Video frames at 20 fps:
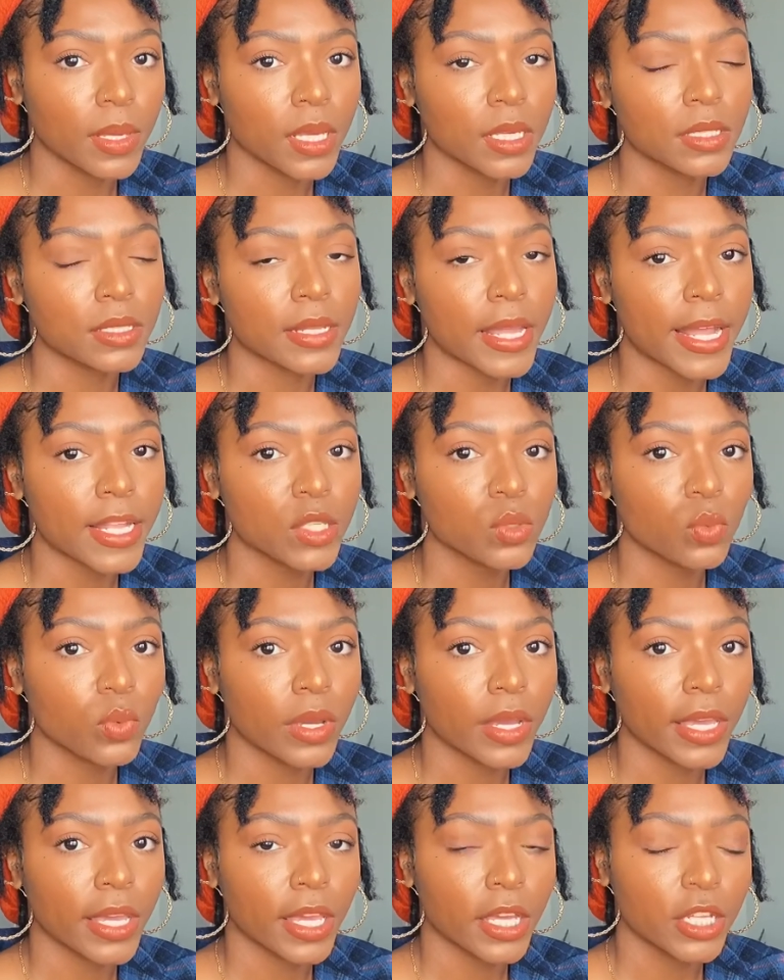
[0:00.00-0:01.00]
because that's
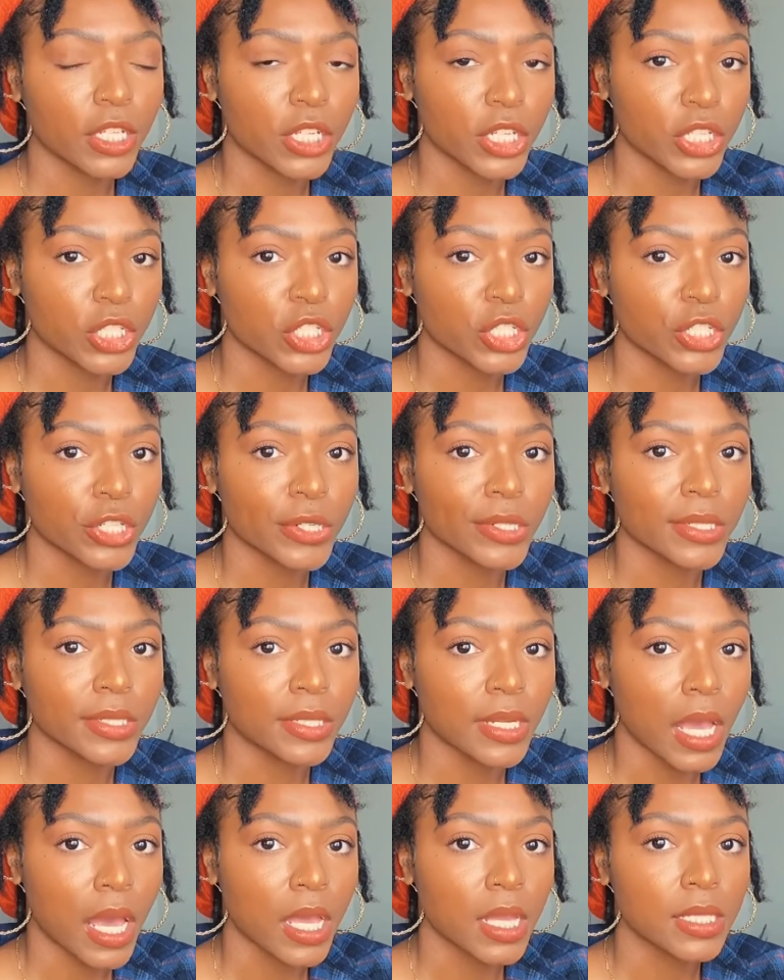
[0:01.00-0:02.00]
what a conditioner
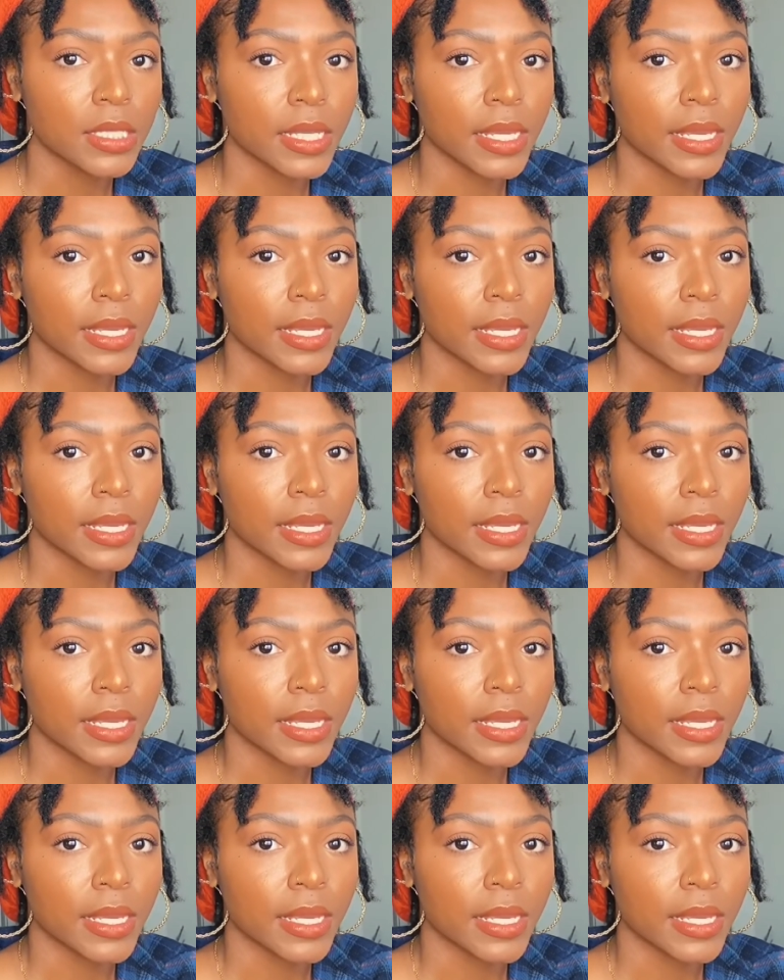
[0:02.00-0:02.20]
does.